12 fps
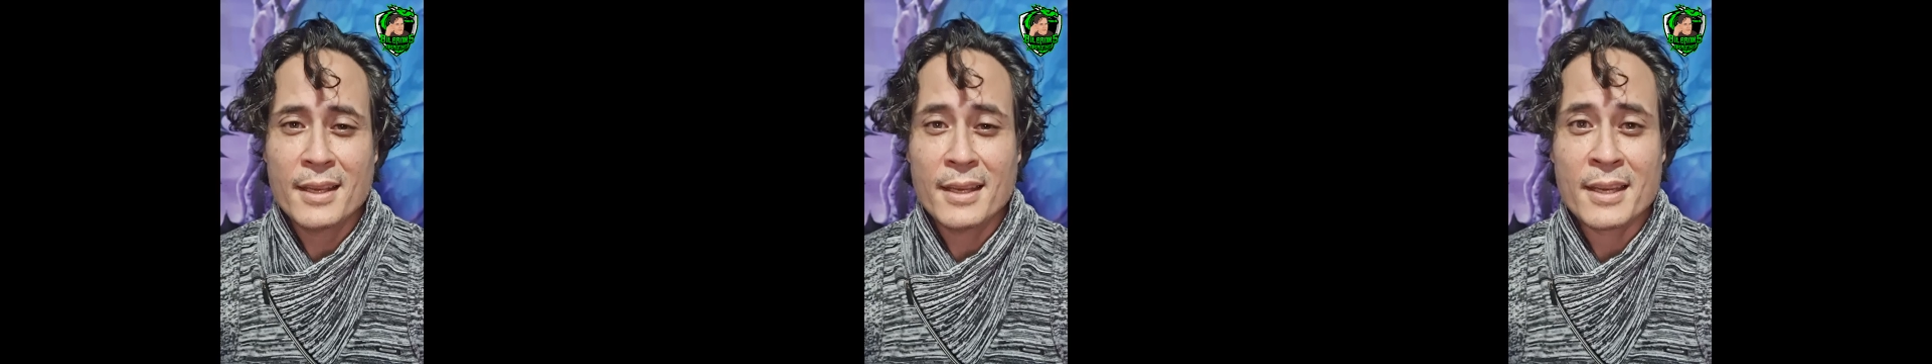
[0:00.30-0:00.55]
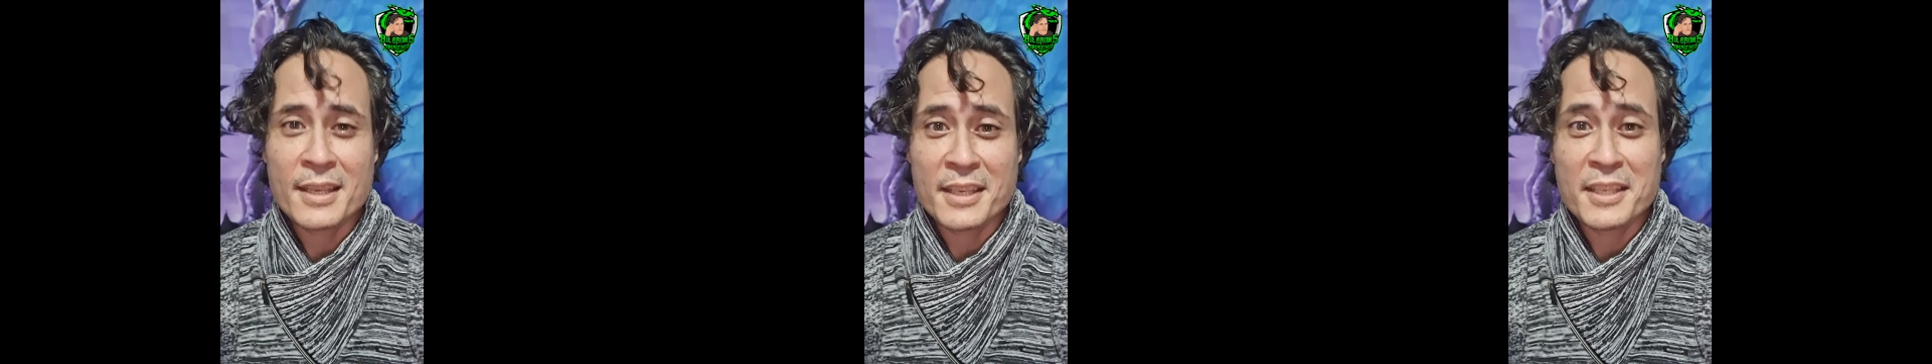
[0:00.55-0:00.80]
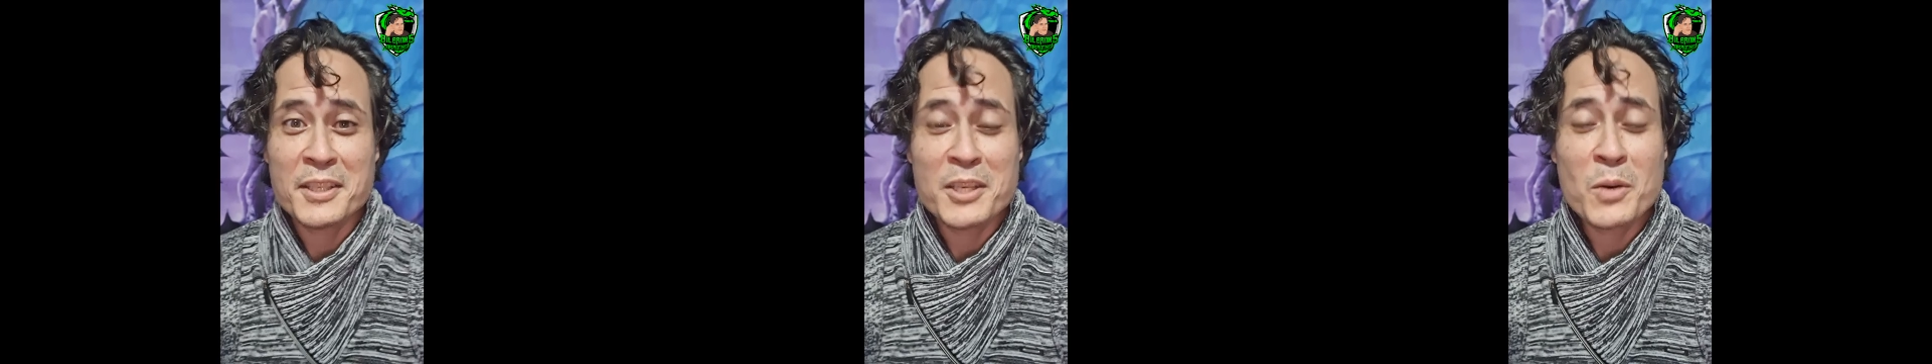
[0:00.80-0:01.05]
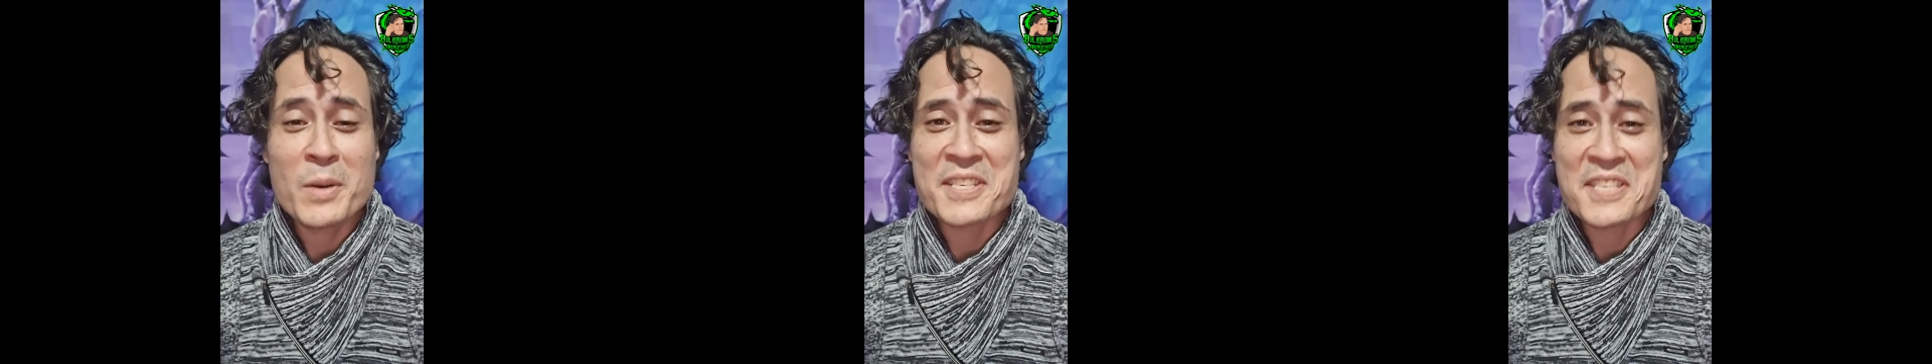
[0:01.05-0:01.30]
Hey, you
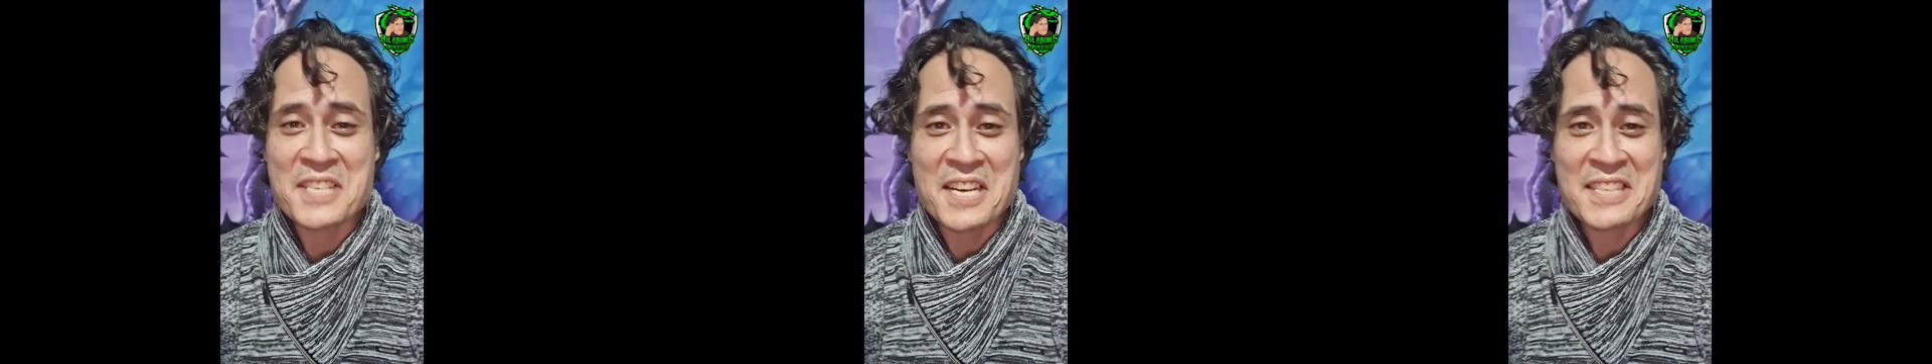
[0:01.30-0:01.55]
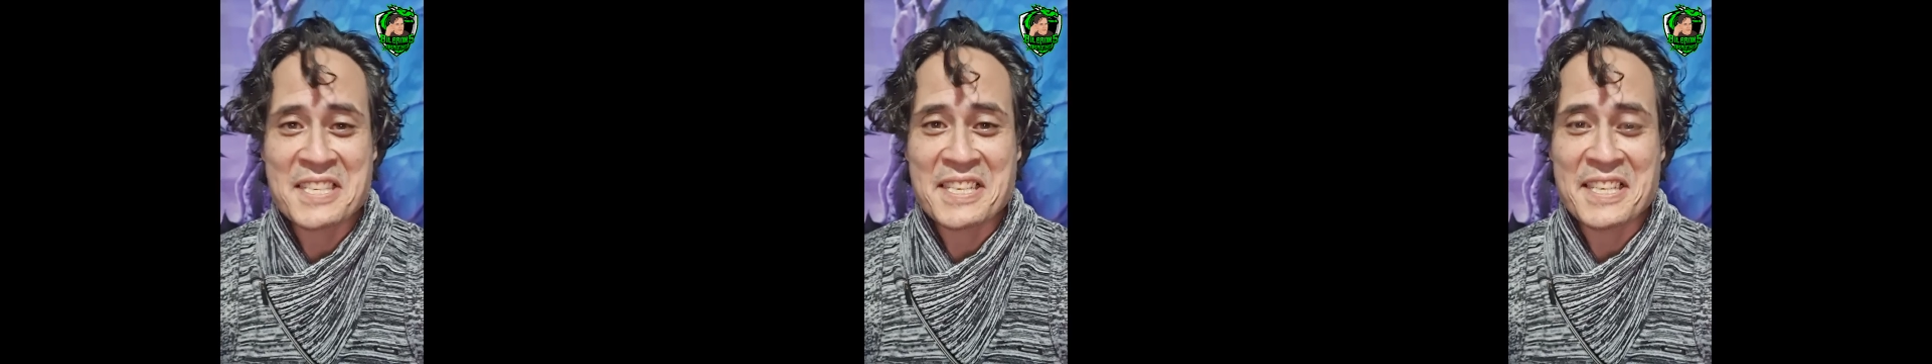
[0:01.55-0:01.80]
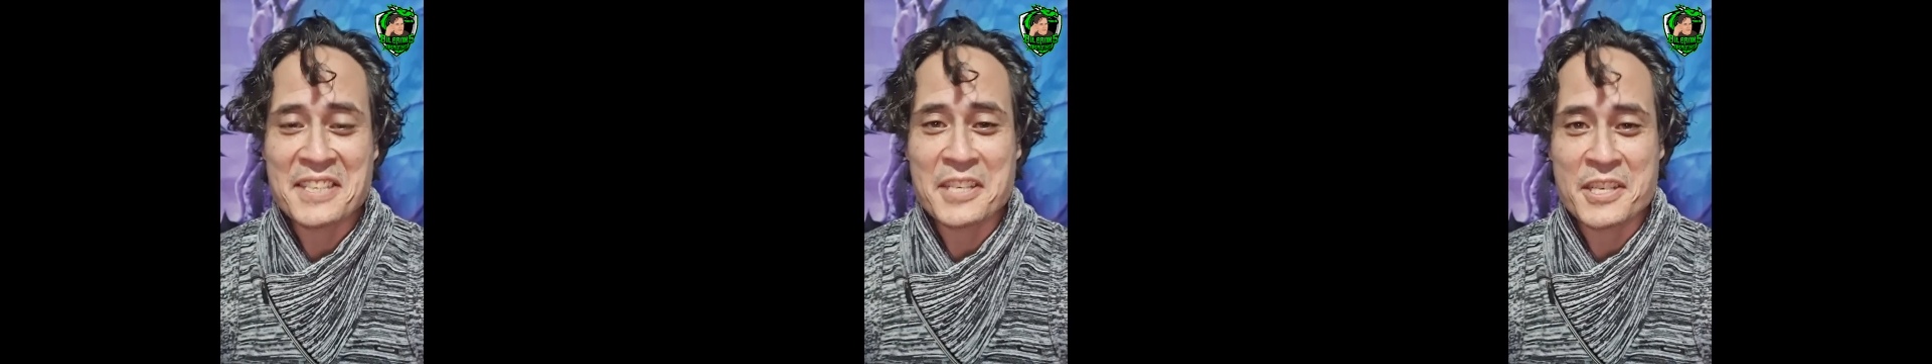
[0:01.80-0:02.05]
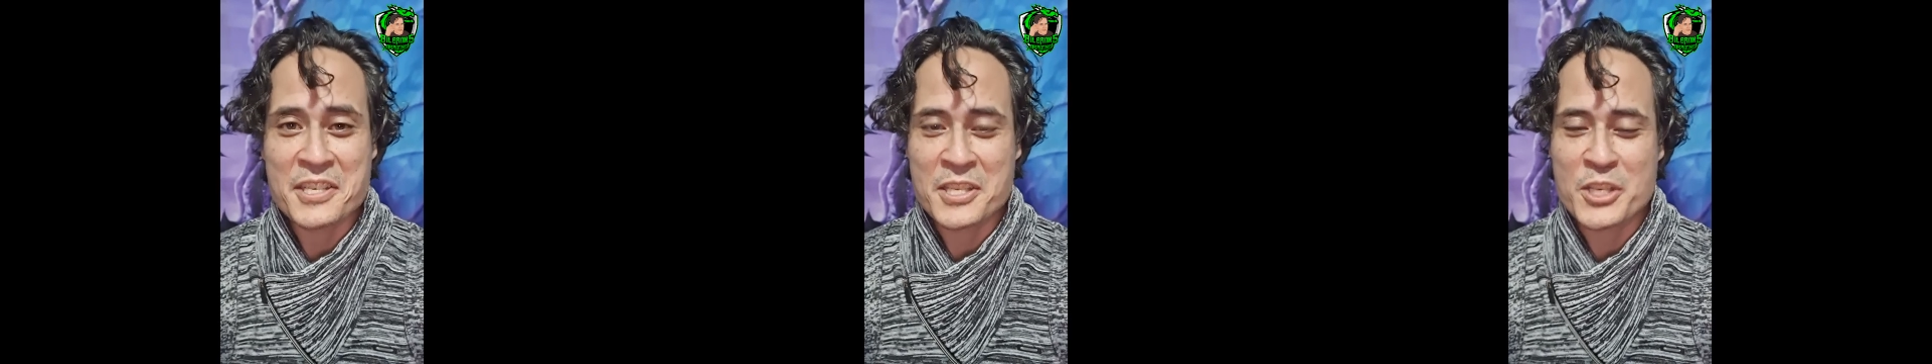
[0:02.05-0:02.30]
know what sucks in
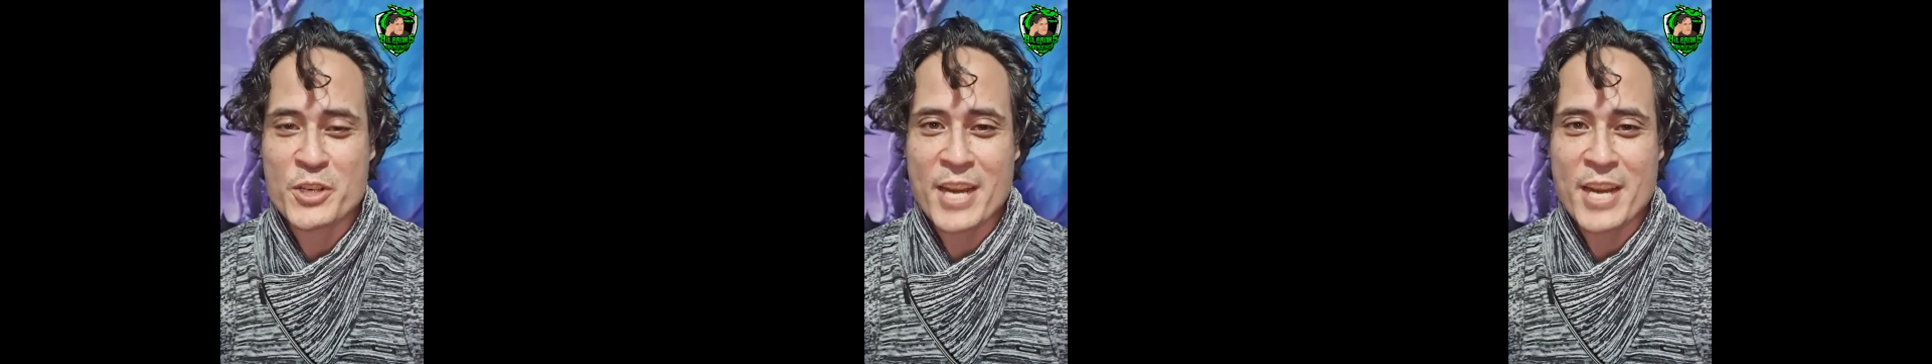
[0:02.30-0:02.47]
Dungeons and